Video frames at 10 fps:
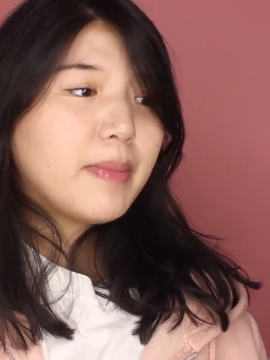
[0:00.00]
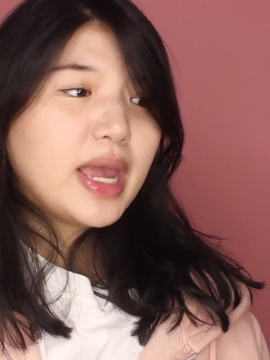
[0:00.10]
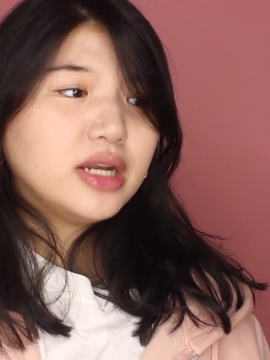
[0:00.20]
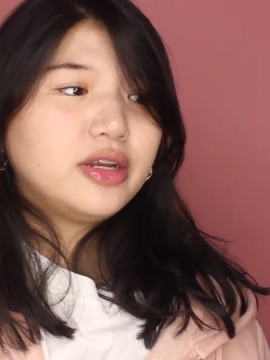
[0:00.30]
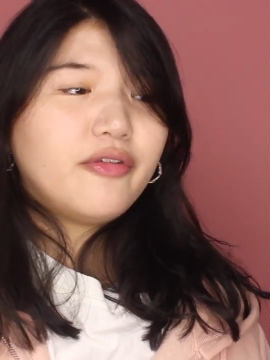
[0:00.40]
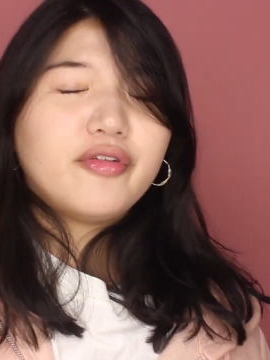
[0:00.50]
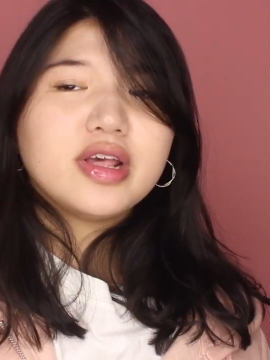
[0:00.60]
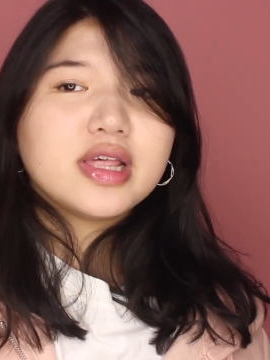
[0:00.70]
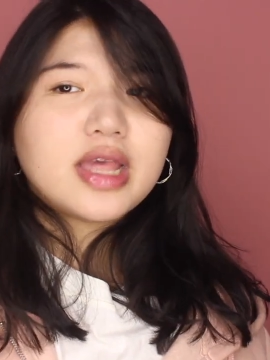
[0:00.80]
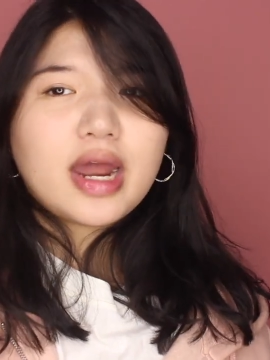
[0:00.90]
main
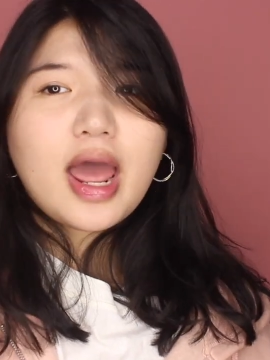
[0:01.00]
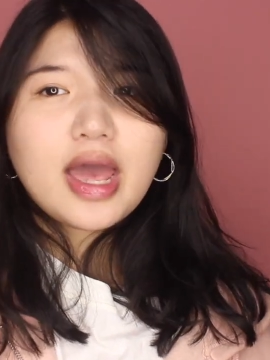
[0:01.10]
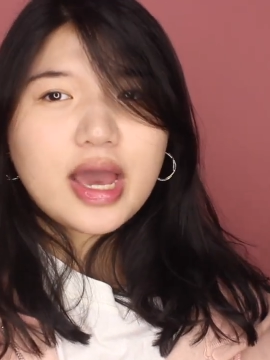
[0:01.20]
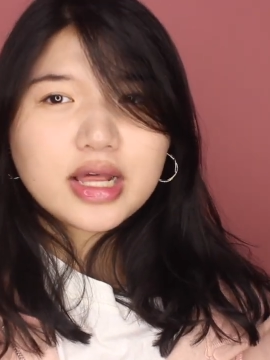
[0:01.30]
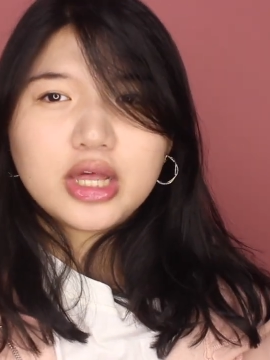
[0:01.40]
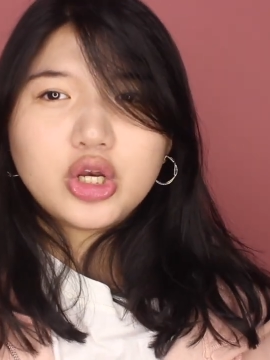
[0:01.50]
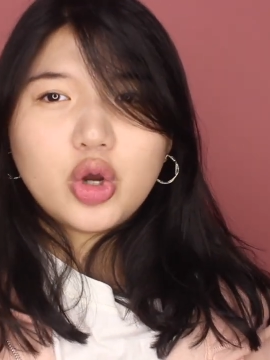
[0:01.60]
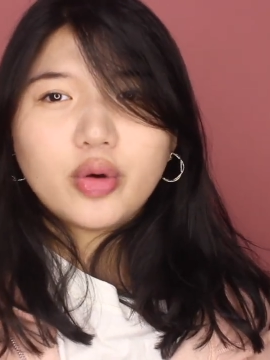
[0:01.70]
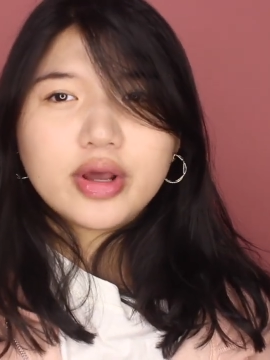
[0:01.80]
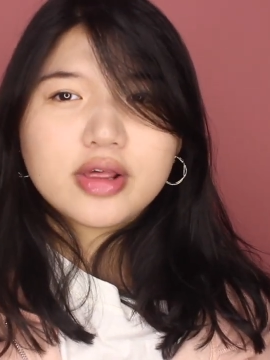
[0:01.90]
difference that I actually
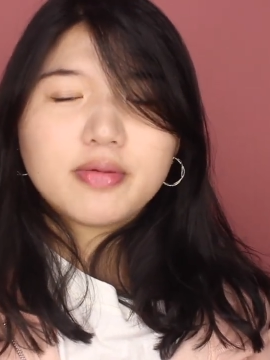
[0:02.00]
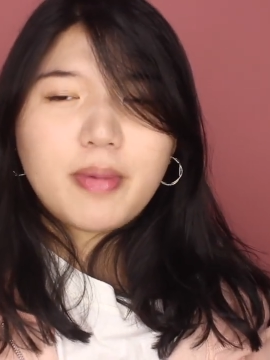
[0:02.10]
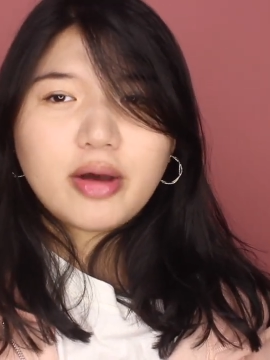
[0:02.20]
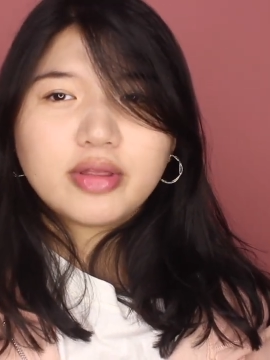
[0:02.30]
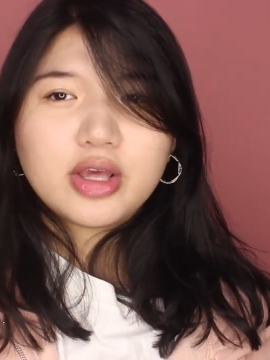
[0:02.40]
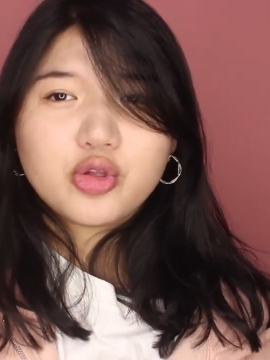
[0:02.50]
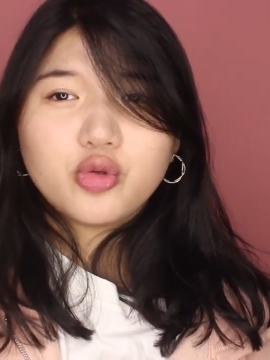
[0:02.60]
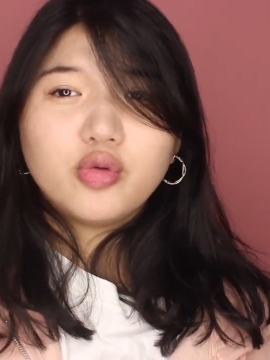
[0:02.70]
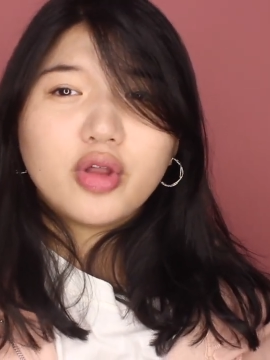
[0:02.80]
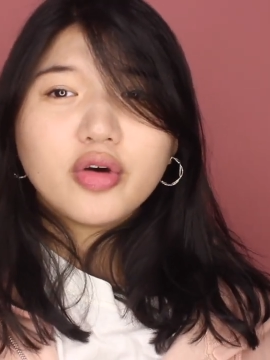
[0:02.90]
noticed about
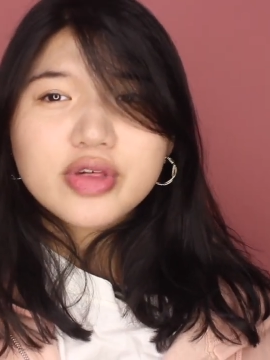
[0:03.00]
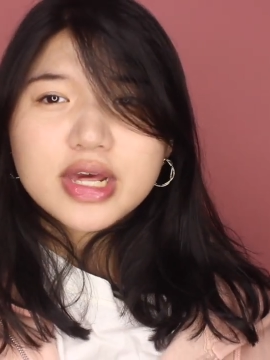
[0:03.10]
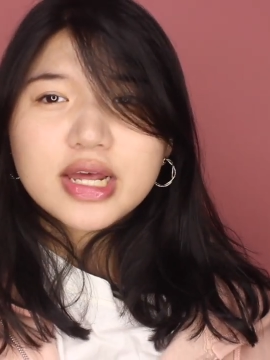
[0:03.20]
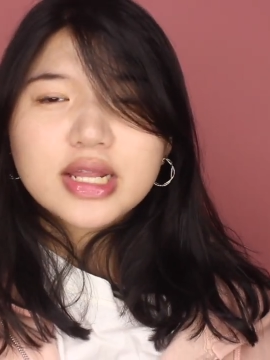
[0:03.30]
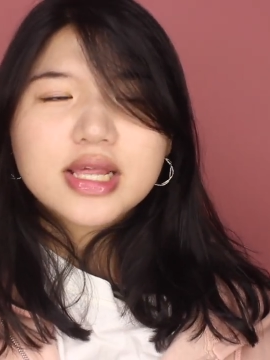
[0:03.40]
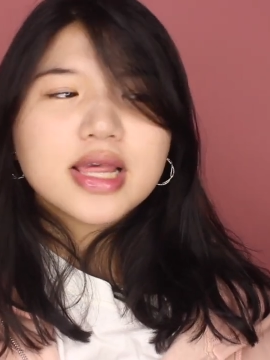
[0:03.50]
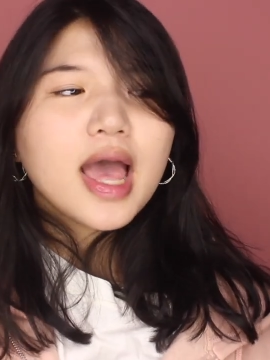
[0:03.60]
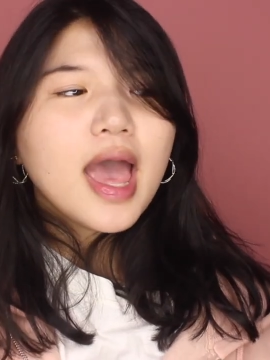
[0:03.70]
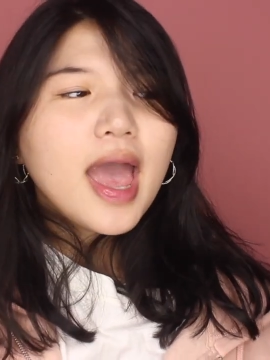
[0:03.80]
these two lotions.